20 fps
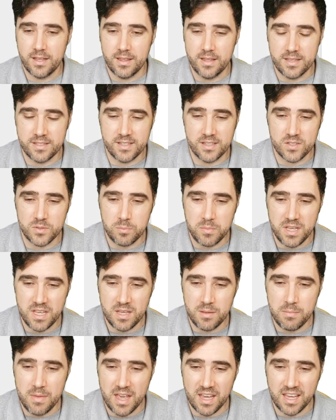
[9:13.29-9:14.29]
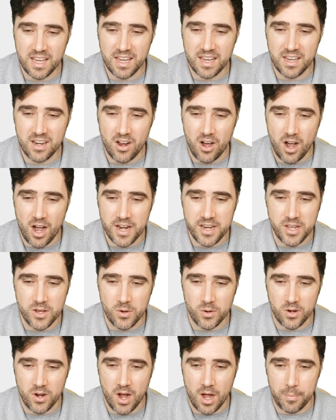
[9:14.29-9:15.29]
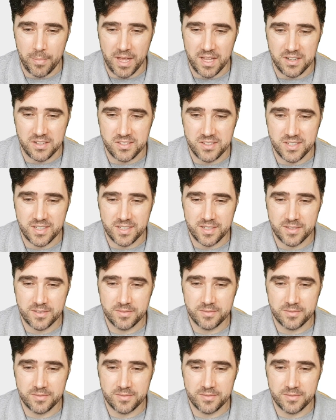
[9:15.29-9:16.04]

This is me making an audio comment.